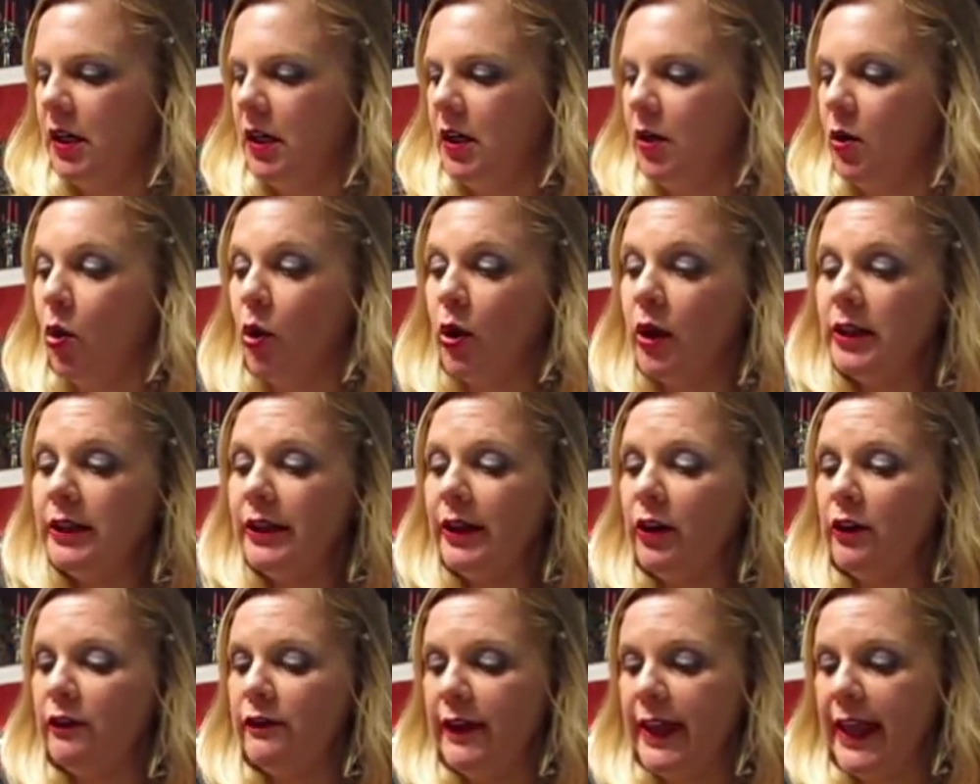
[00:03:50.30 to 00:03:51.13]
Or
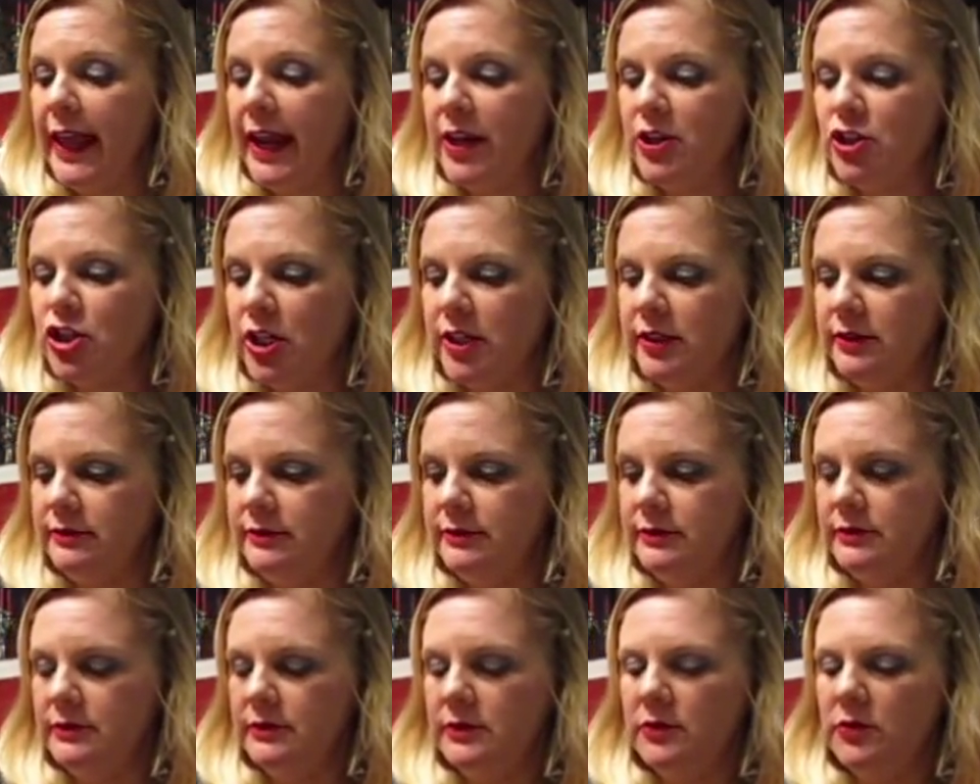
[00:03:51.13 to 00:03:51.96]
clarification
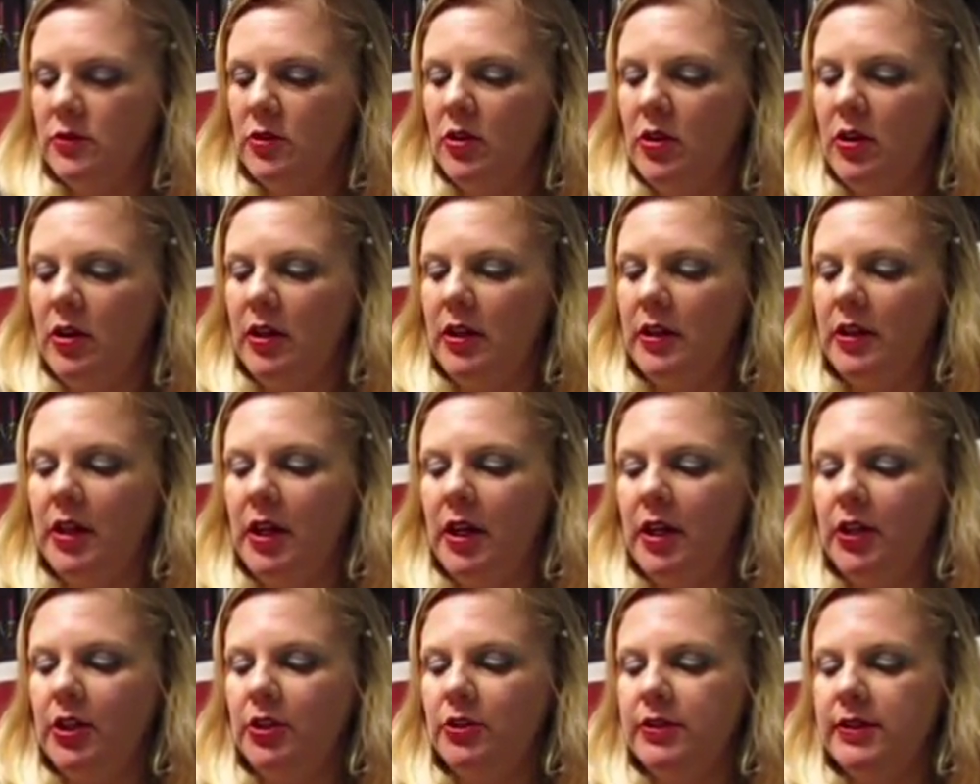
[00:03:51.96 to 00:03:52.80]

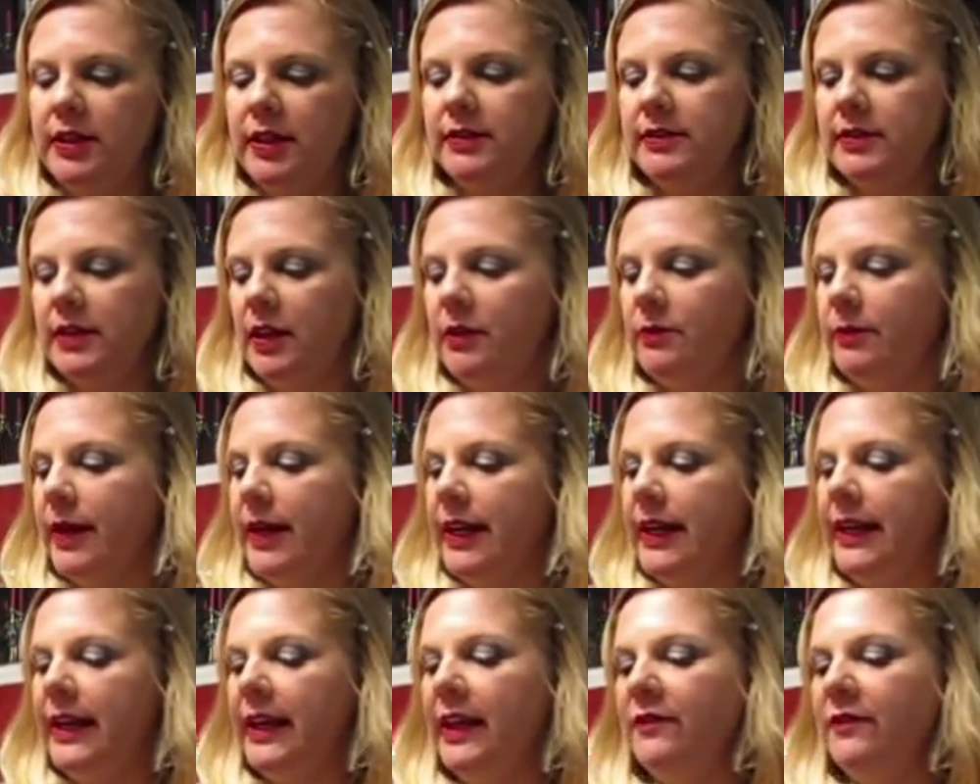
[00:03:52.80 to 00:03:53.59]
on your sun sign reading.